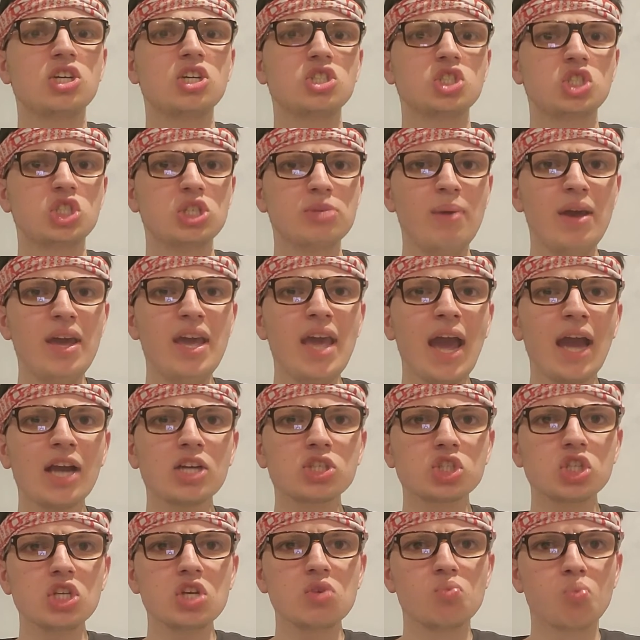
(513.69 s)
she may
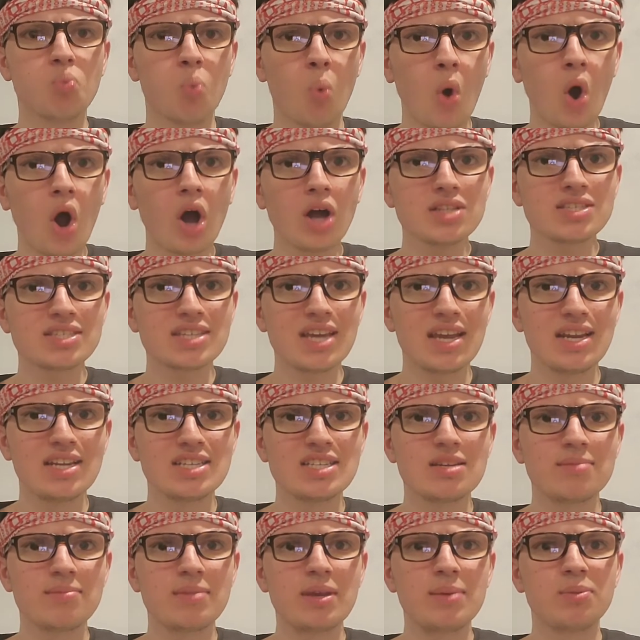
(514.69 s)
actually want
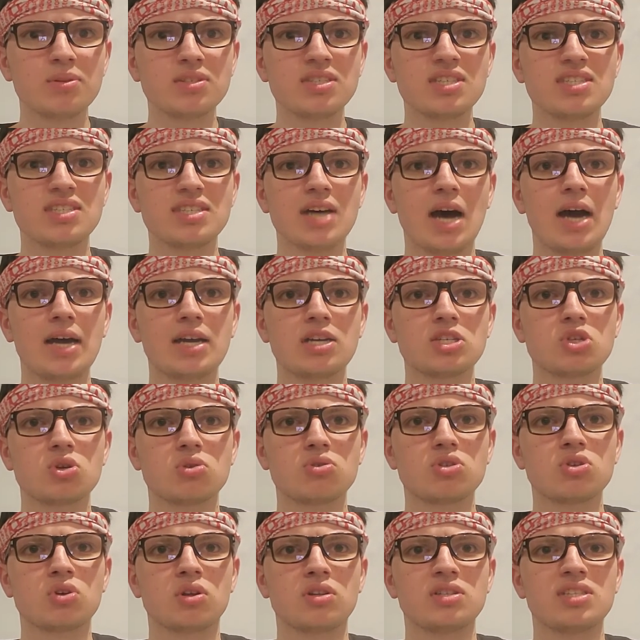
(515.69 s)
innocent people to die as a
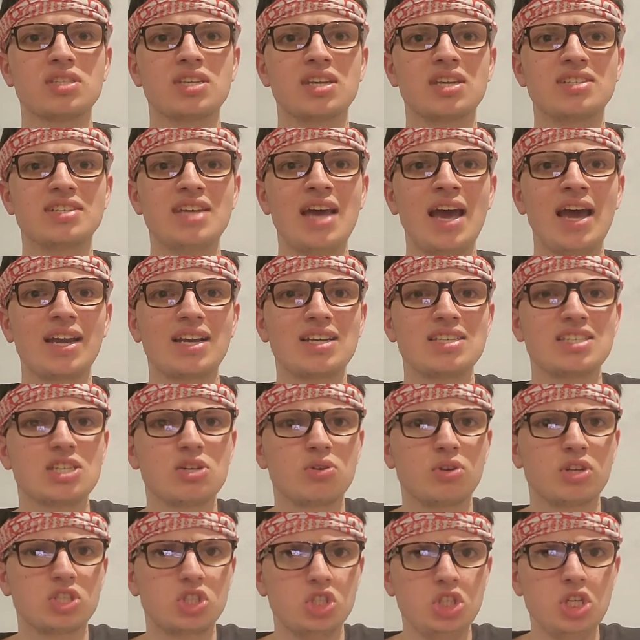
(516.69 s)
result of the attack,
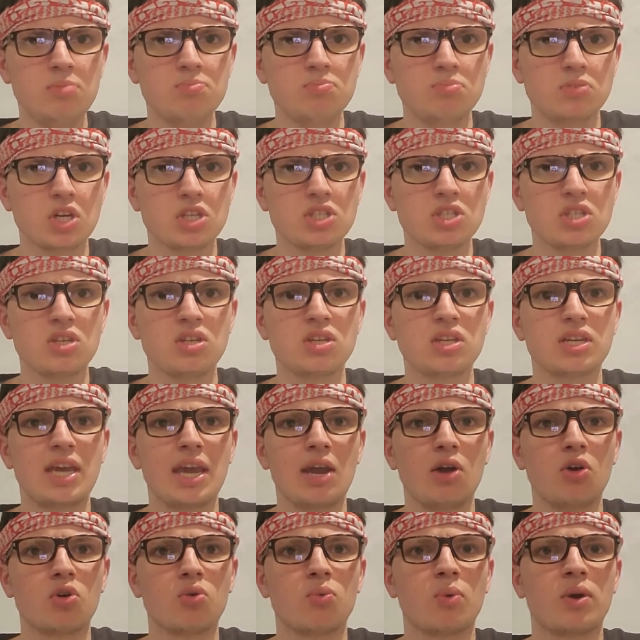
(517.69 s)
considering she doesn't
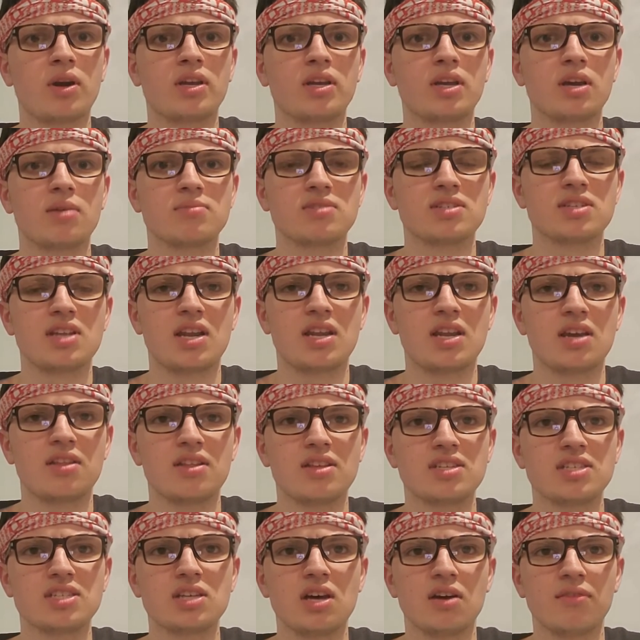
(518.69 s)
care when it comes to any of
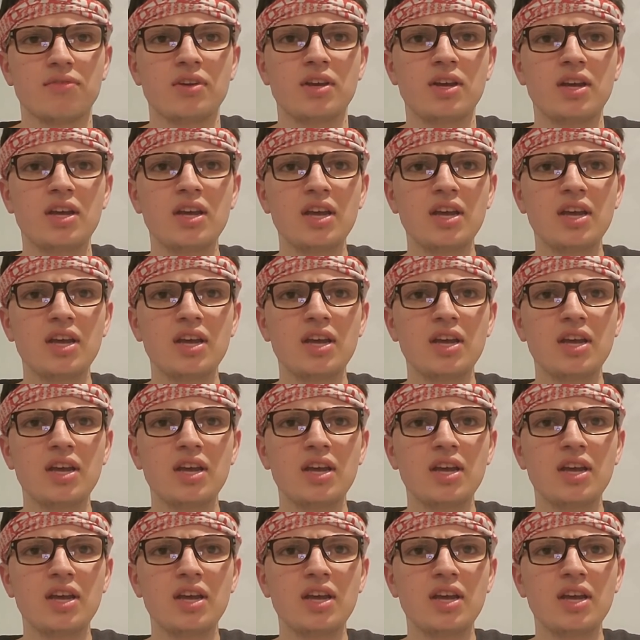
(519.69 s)
this stuff.